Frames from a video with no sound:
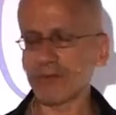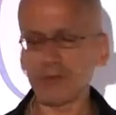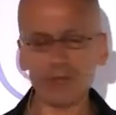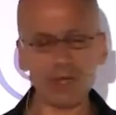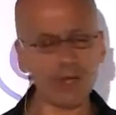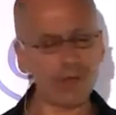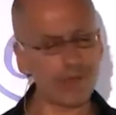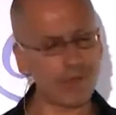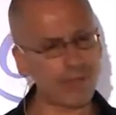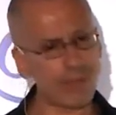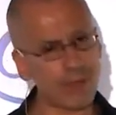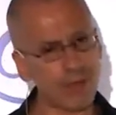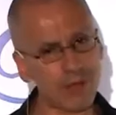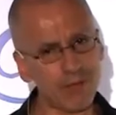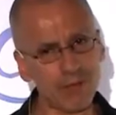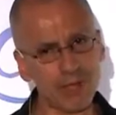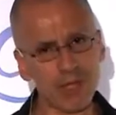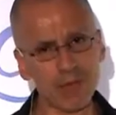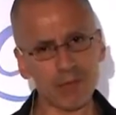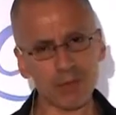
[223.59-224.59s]
a, for a, for
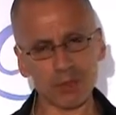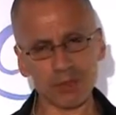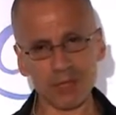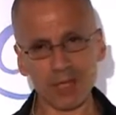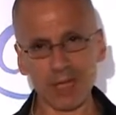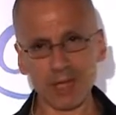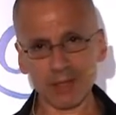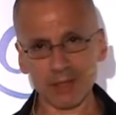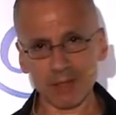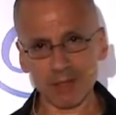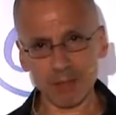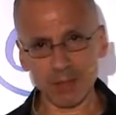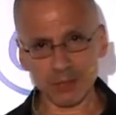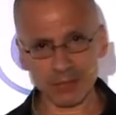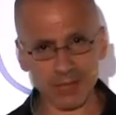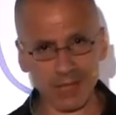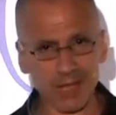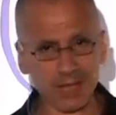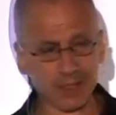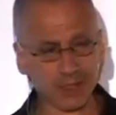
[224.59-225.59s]
a very
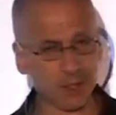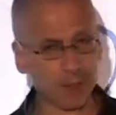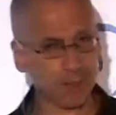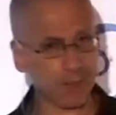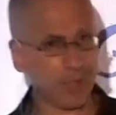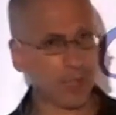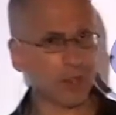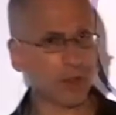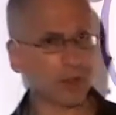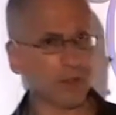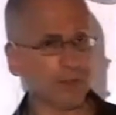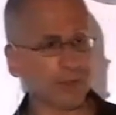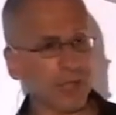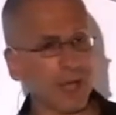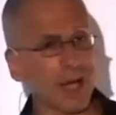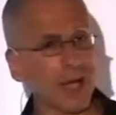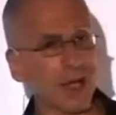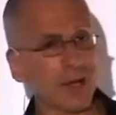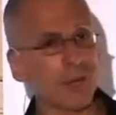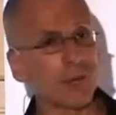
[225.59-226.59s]
protracted period of
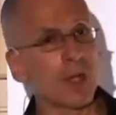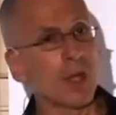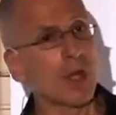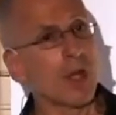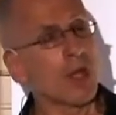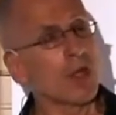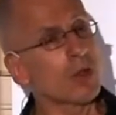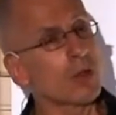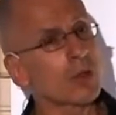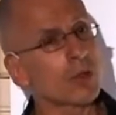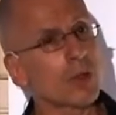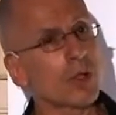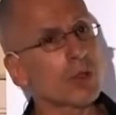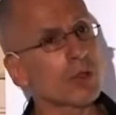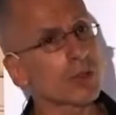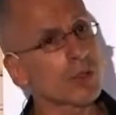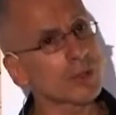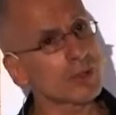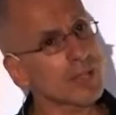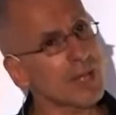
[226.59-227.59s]
time, you,
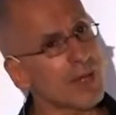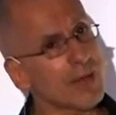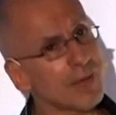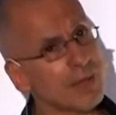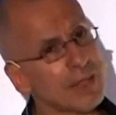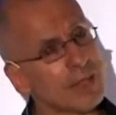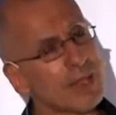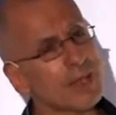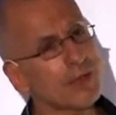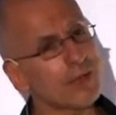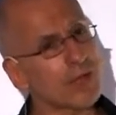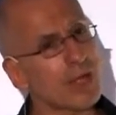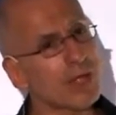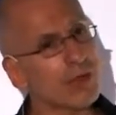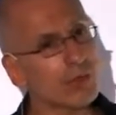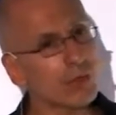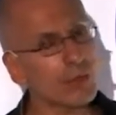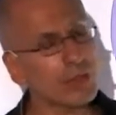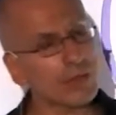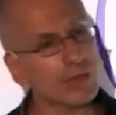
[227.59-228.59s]
you don't have really a
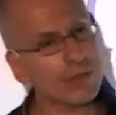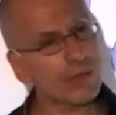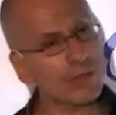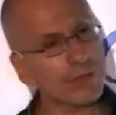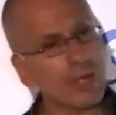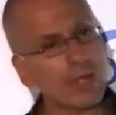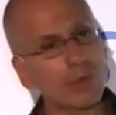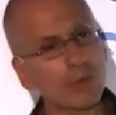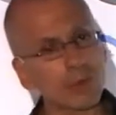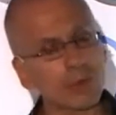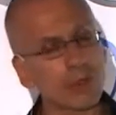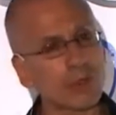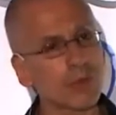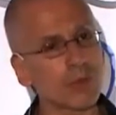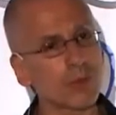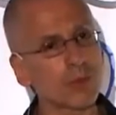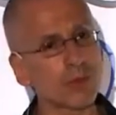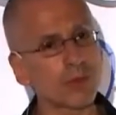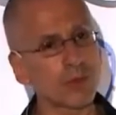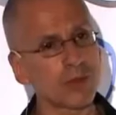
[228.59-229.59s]
chance to understand what
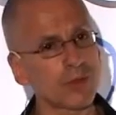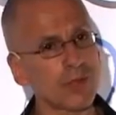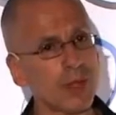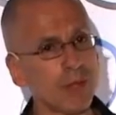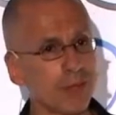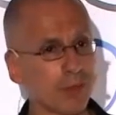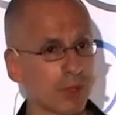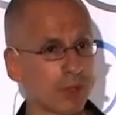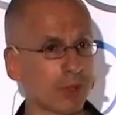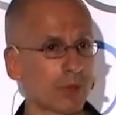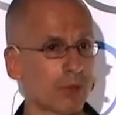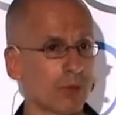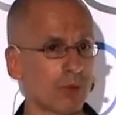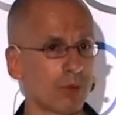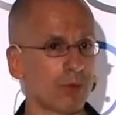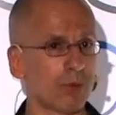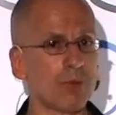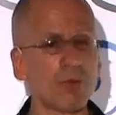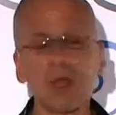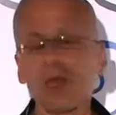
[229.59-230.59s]
is, what is happening to
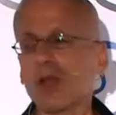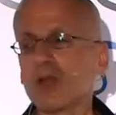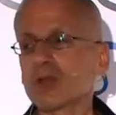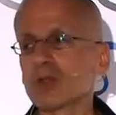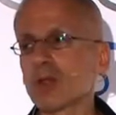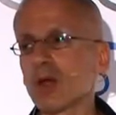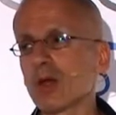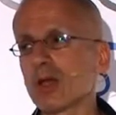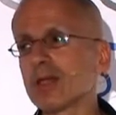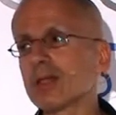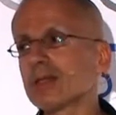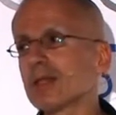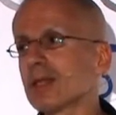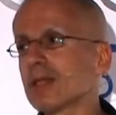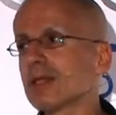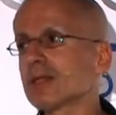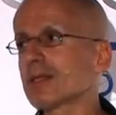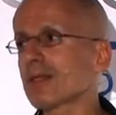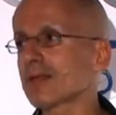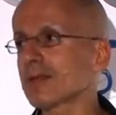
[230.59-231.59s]
you. So in,
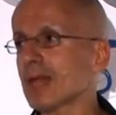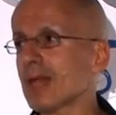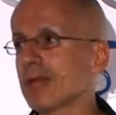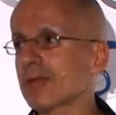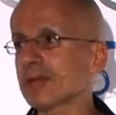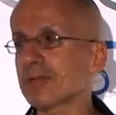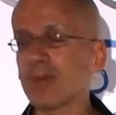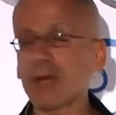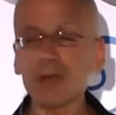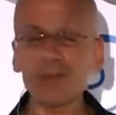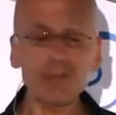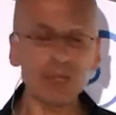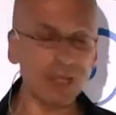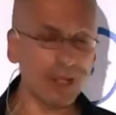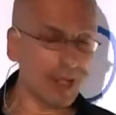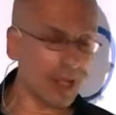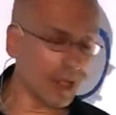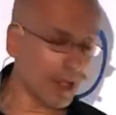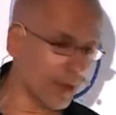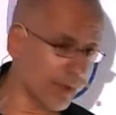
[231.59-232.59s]
in the sense, my
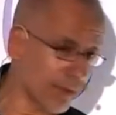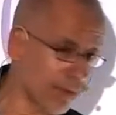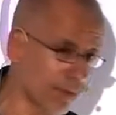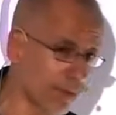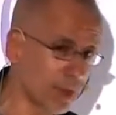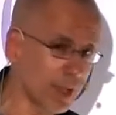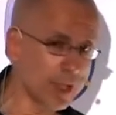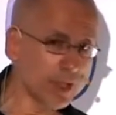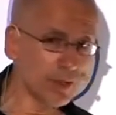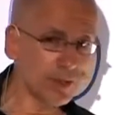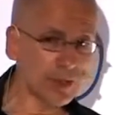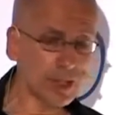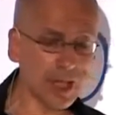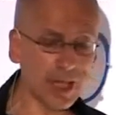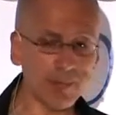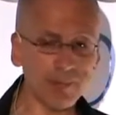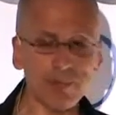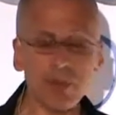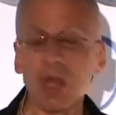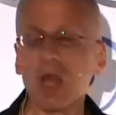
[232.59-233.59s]
belief is
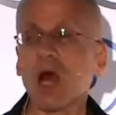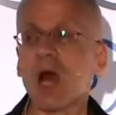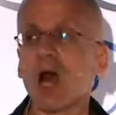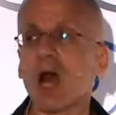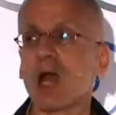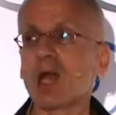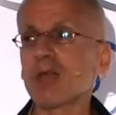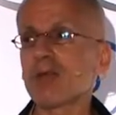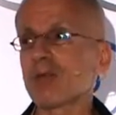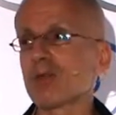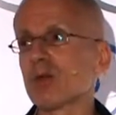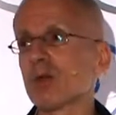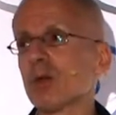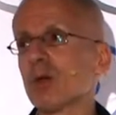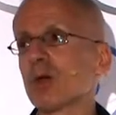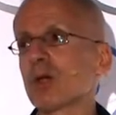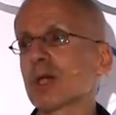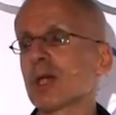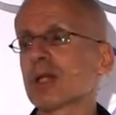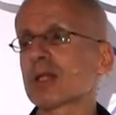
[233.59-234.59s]
that if you
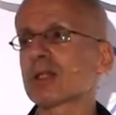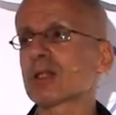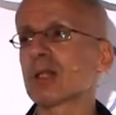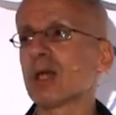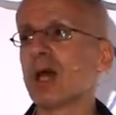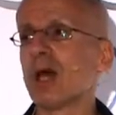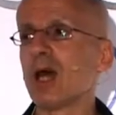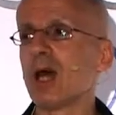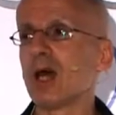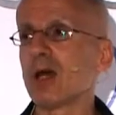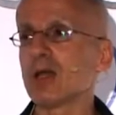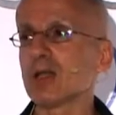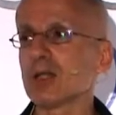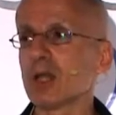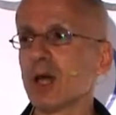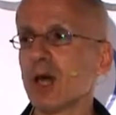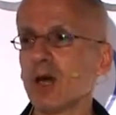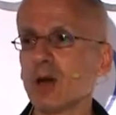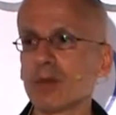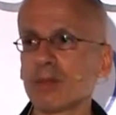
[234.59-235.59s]
look at, uh, you
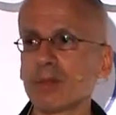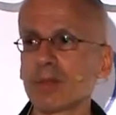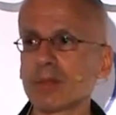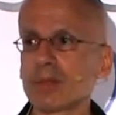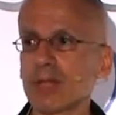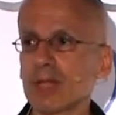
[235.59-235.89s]
know,